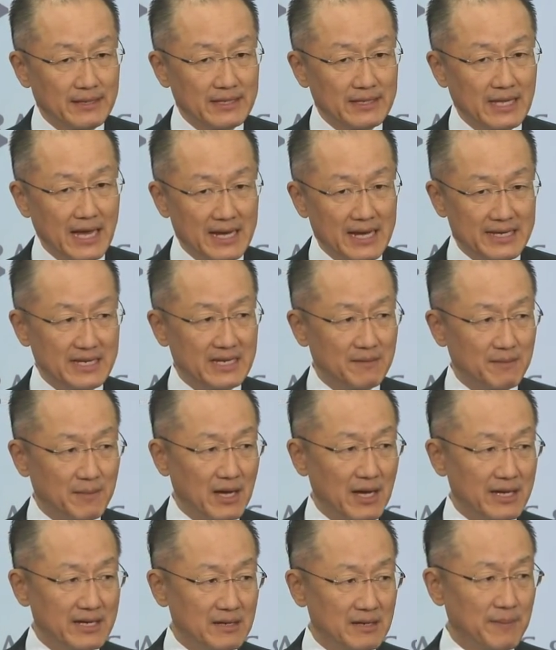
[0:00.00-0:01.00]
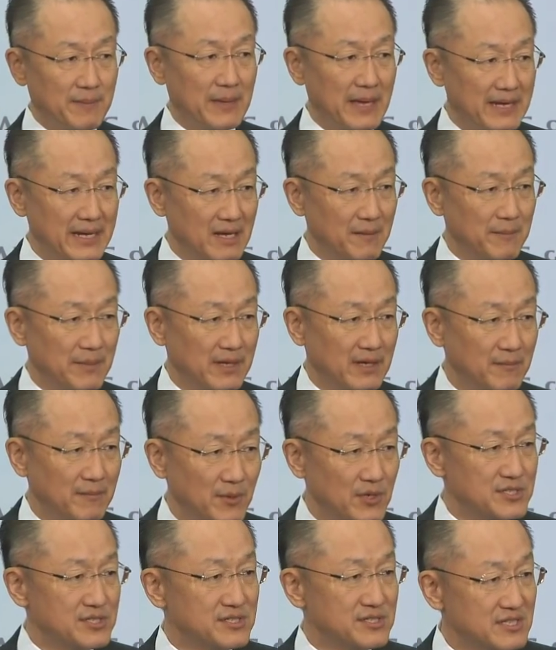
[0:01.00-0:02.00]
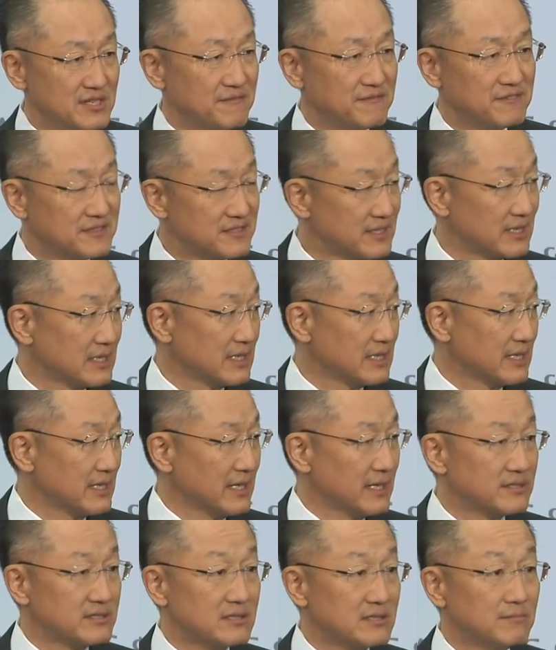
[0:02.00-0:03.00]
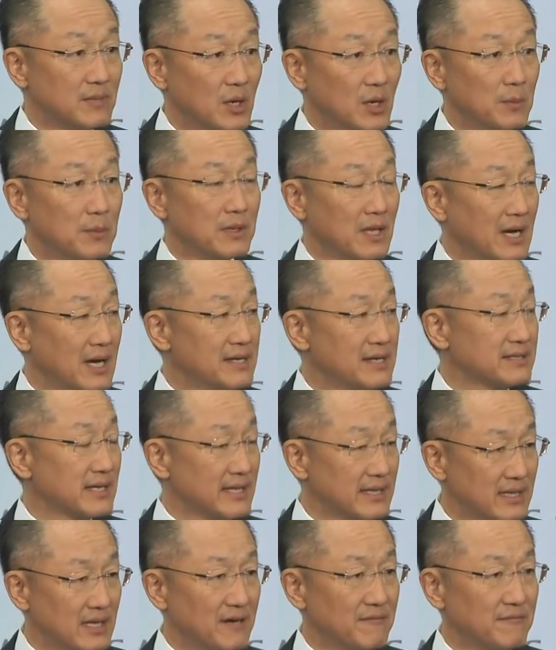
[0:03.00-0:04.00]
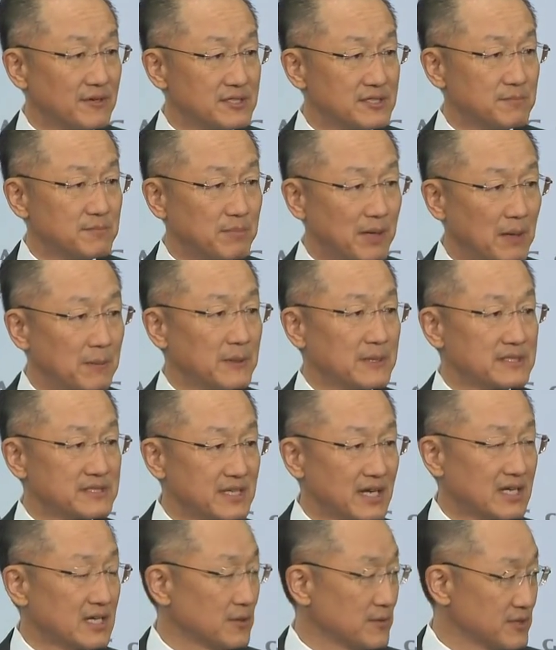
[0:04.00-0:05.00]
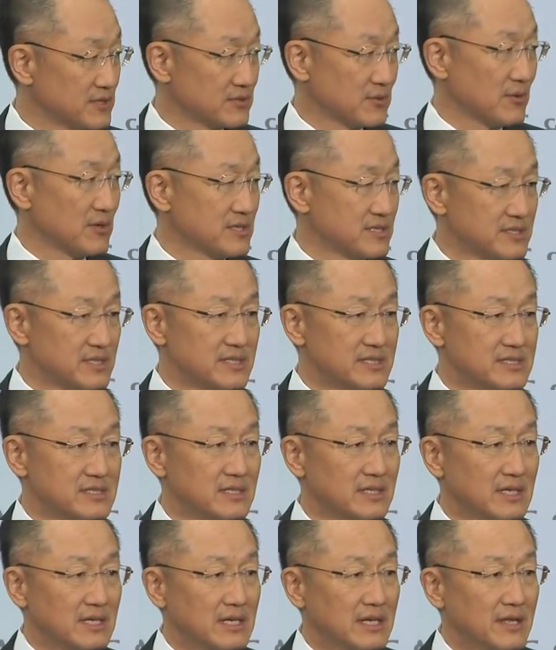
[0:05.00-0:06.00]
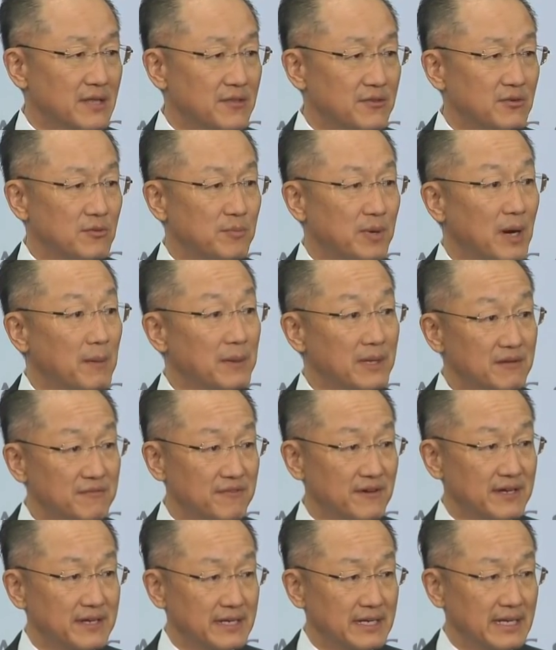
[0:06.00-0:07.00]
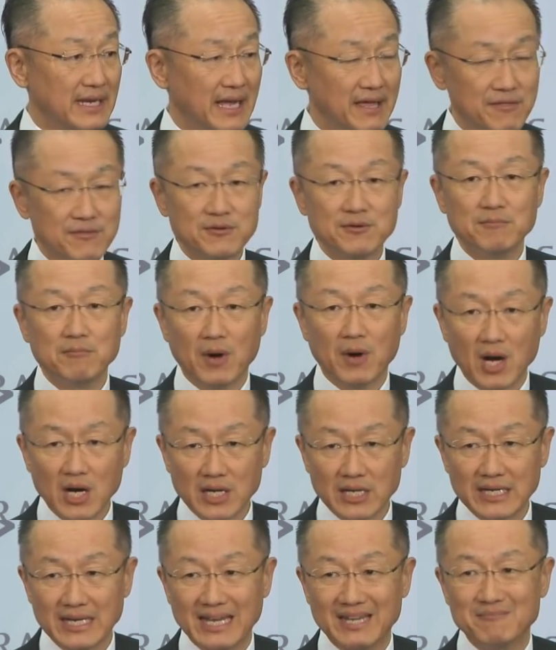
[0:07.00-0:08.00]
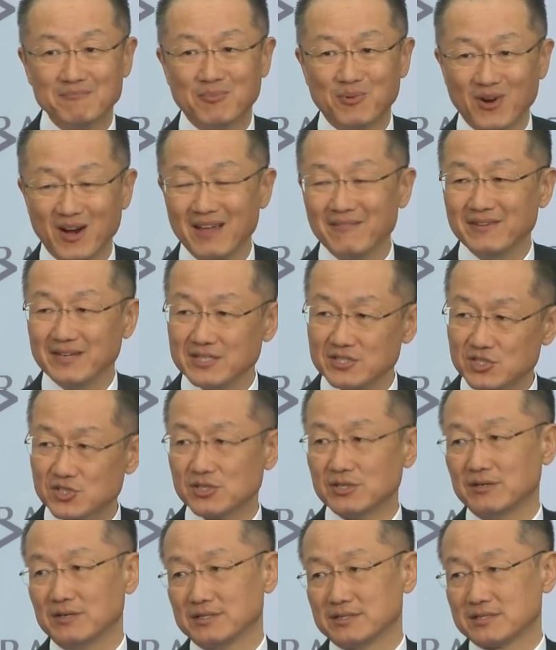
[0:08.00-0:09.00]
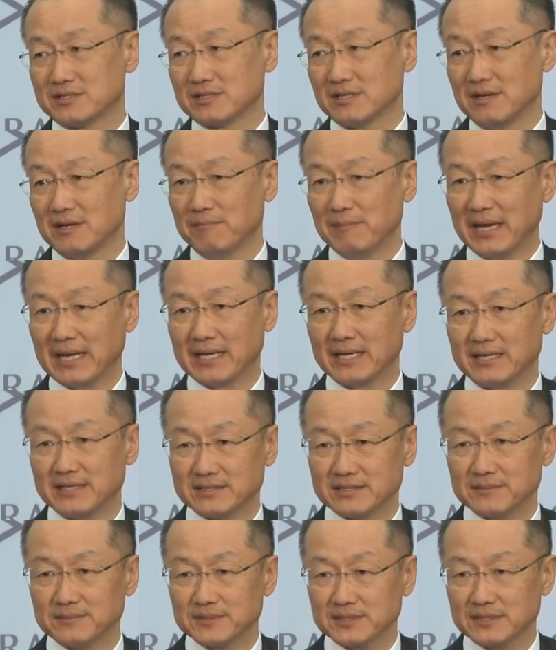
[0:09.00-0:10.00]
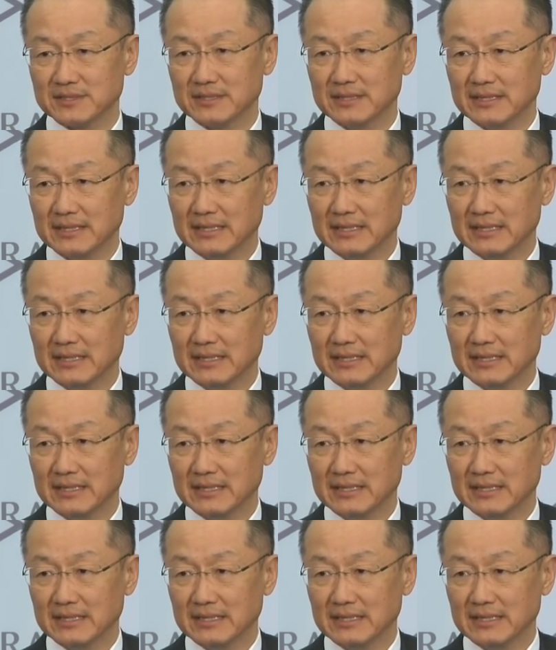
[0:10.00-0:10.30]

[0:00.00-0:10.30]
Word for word: The idea behind a pandemic emergency facility is to mobilize and leverage public sector resources through public funding and through market and private insurance mechanisms.